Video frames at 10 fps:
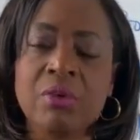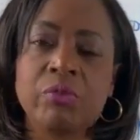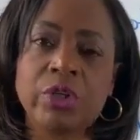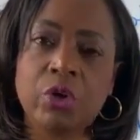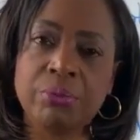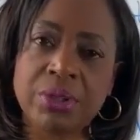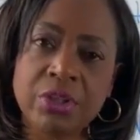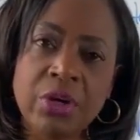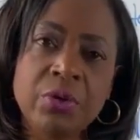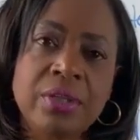We go
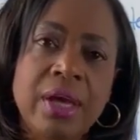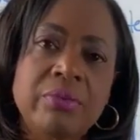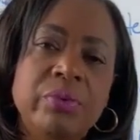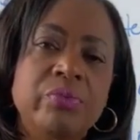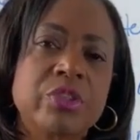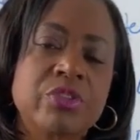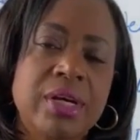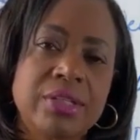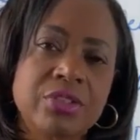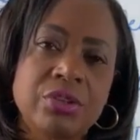below that when we're
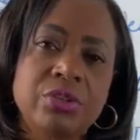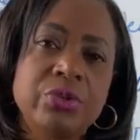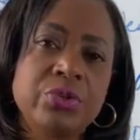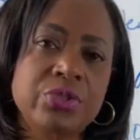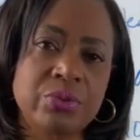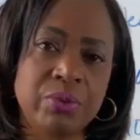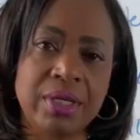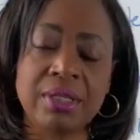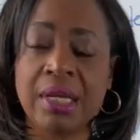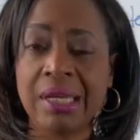trying to lose the
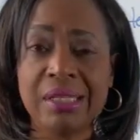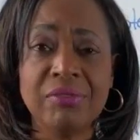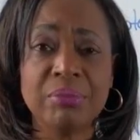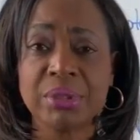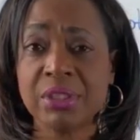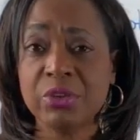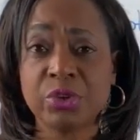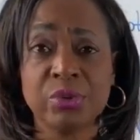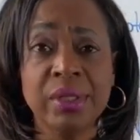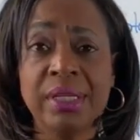weight, and even below
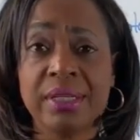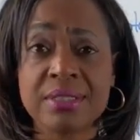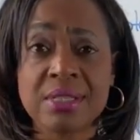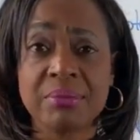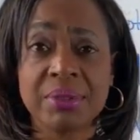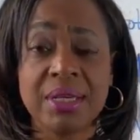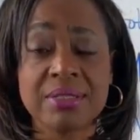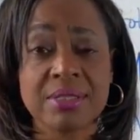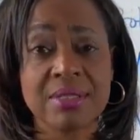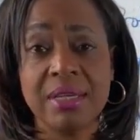20 in some
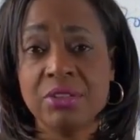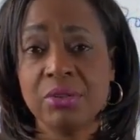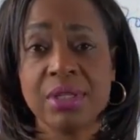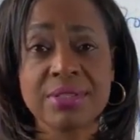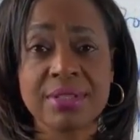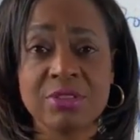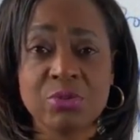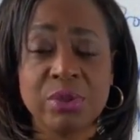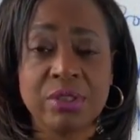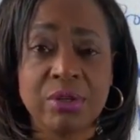cases. I do less than
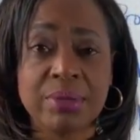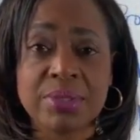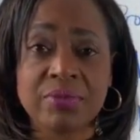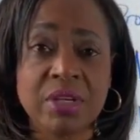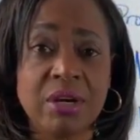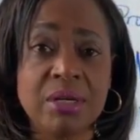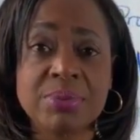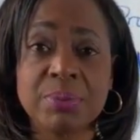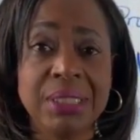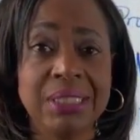20 grams of
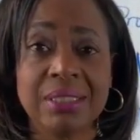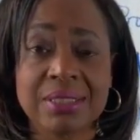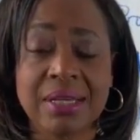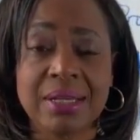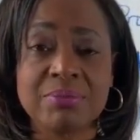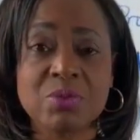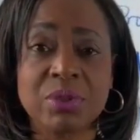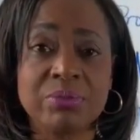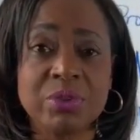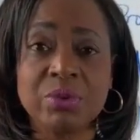carbs plenty of times when
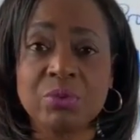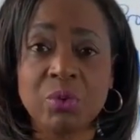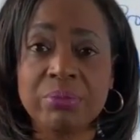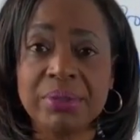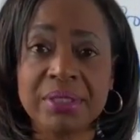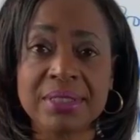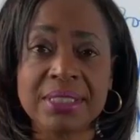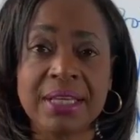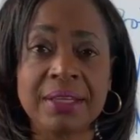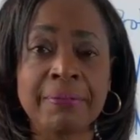I'm doing one meal a
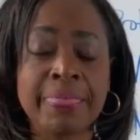day.